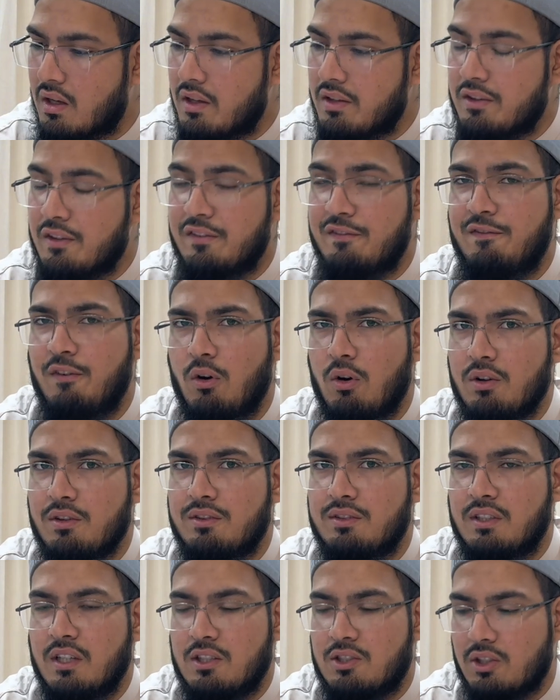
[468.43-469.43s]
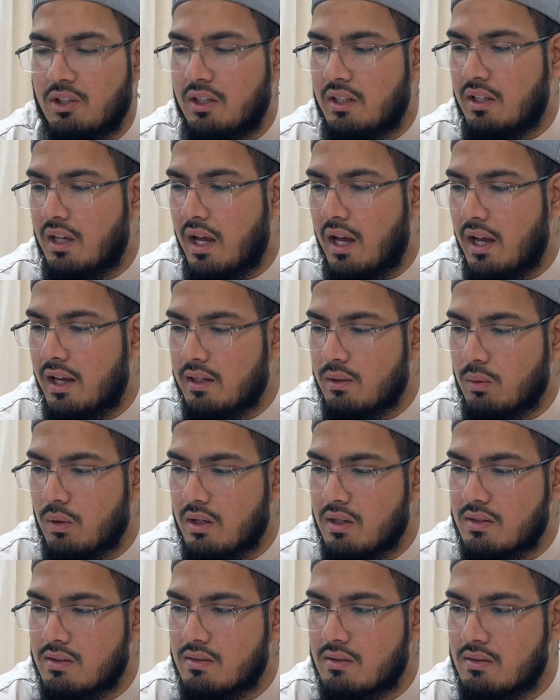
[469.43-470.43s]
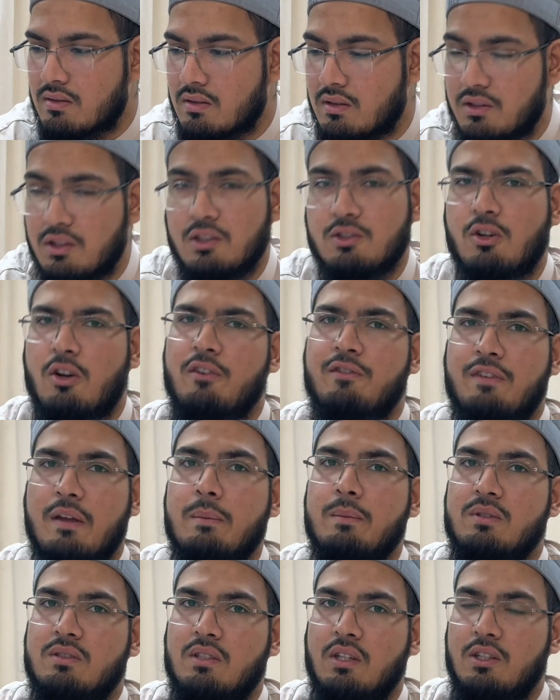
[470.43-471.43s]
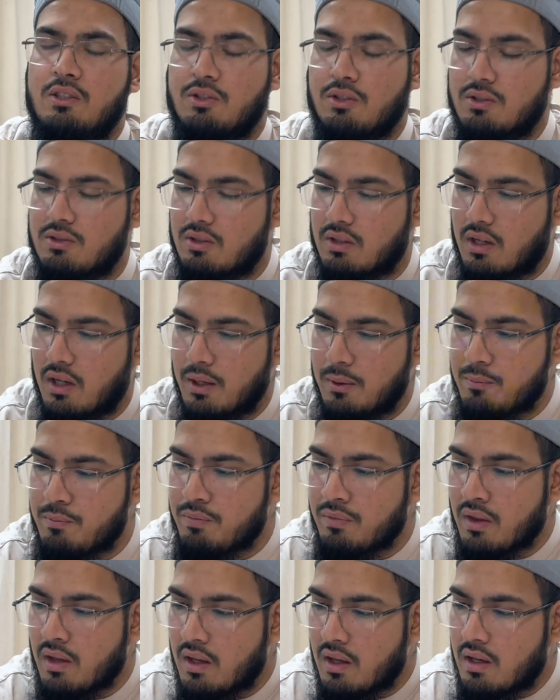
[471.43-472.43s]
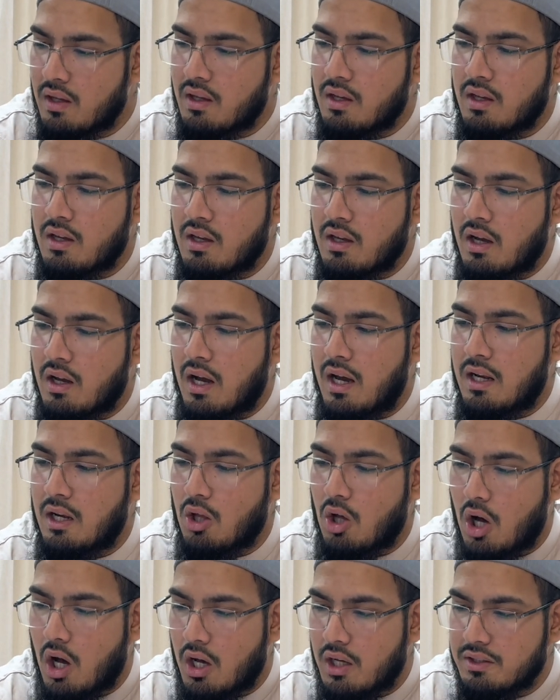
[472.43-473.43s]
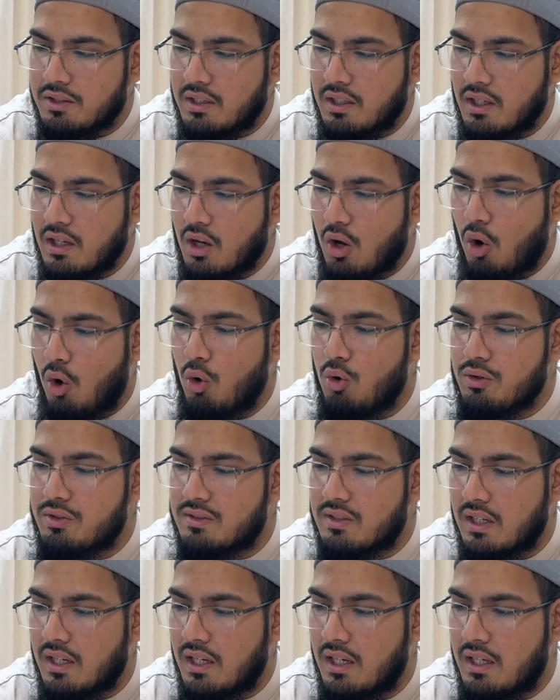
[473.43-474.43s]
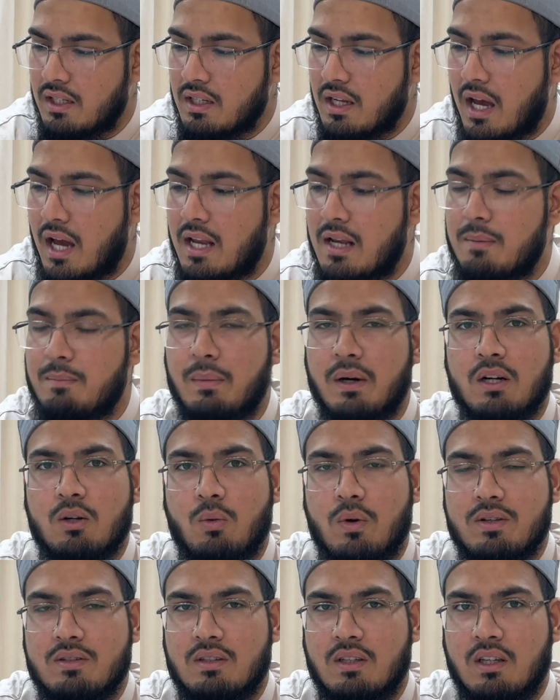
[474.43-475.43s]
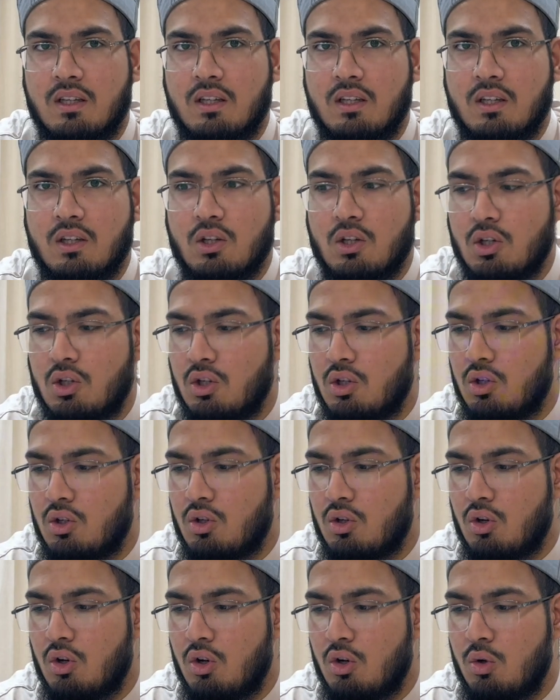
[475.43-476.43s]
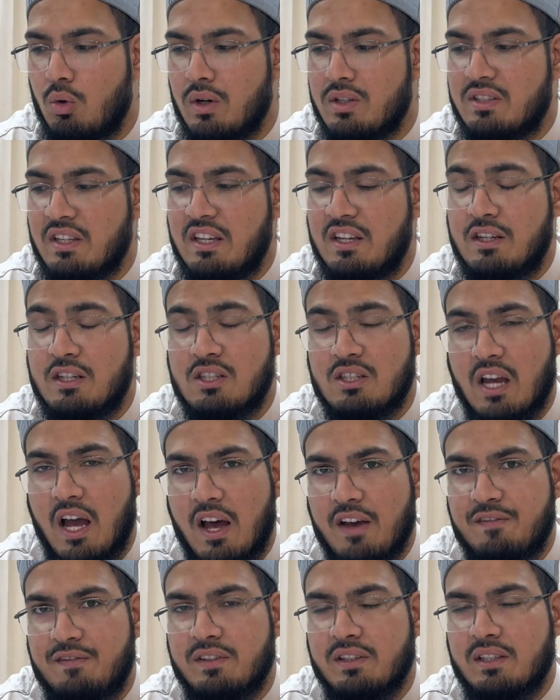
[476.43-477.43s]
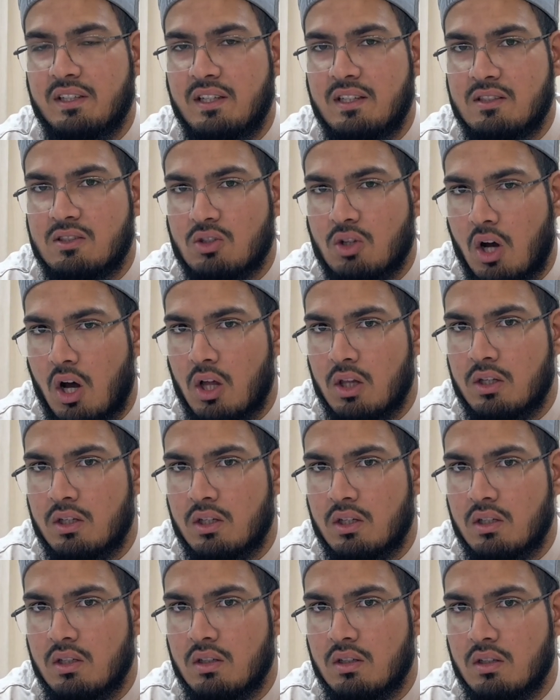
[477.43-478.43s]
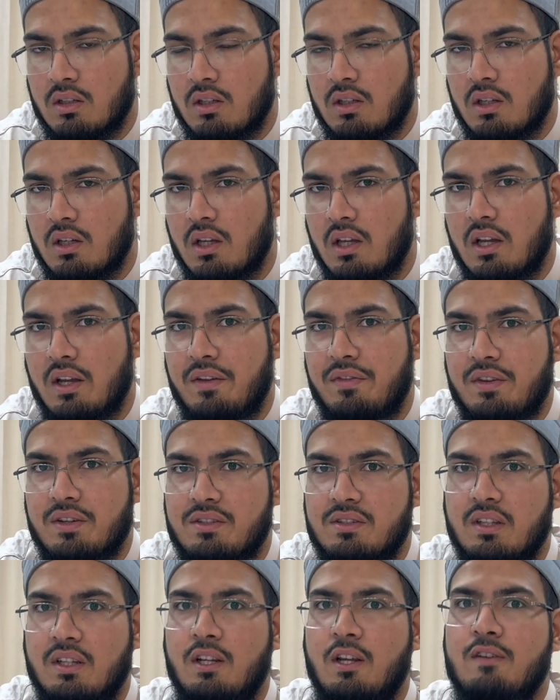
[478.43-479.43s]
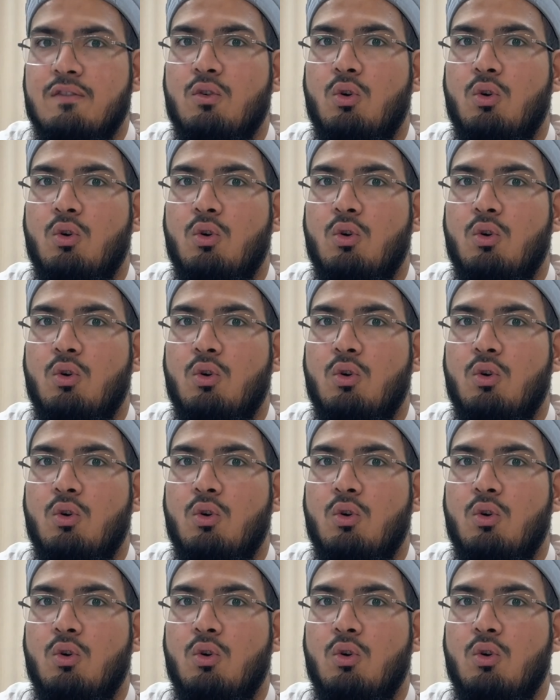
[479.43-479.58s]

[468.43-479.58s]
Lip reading: The fourth teacher he had was, these are famous teachers, okay? Al-Qadi Hussein al-Marwazi, who was a Shafi'i scholar in the city of